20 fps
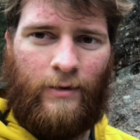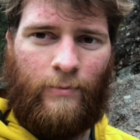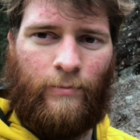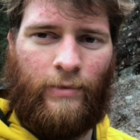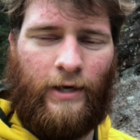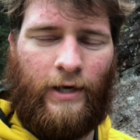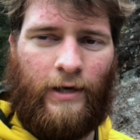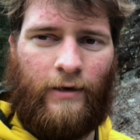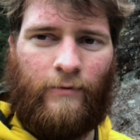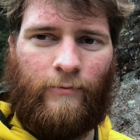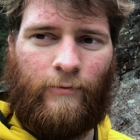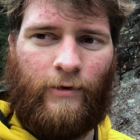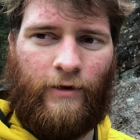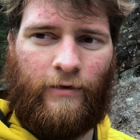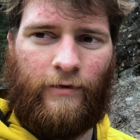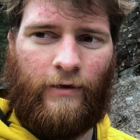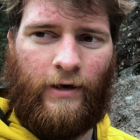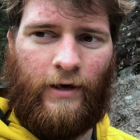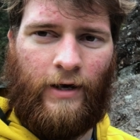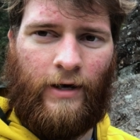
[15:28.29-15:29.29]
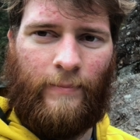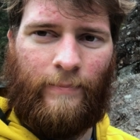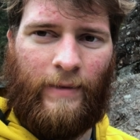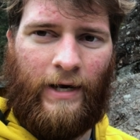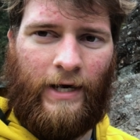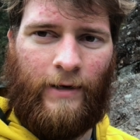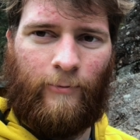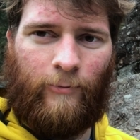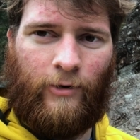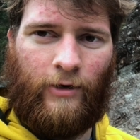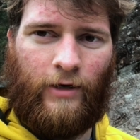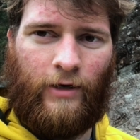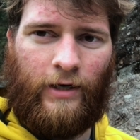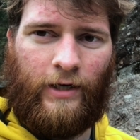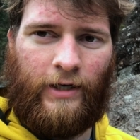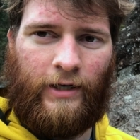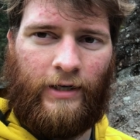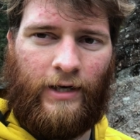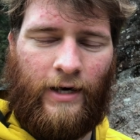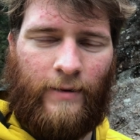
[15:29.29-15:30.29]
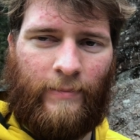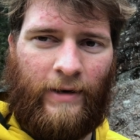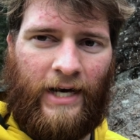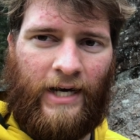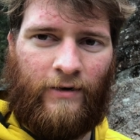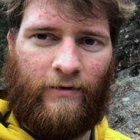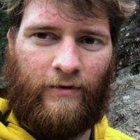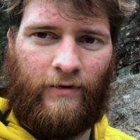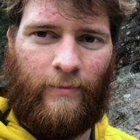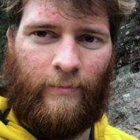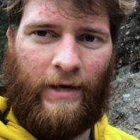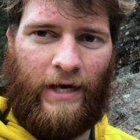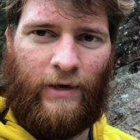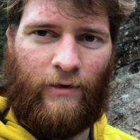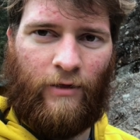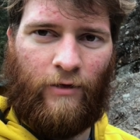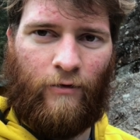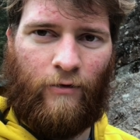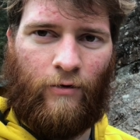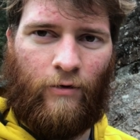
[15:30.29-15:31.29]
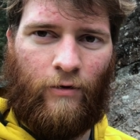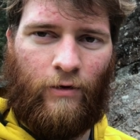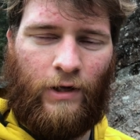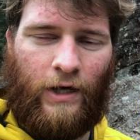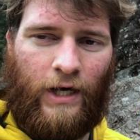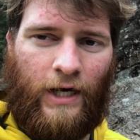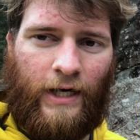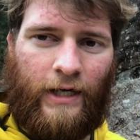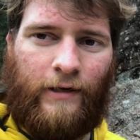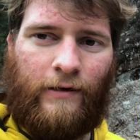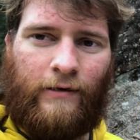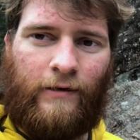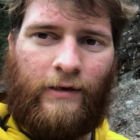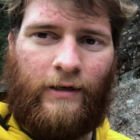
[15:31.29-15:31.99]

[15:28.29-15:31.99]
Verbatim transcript: but with uh, my work and I'm out in the mountains a whole lot,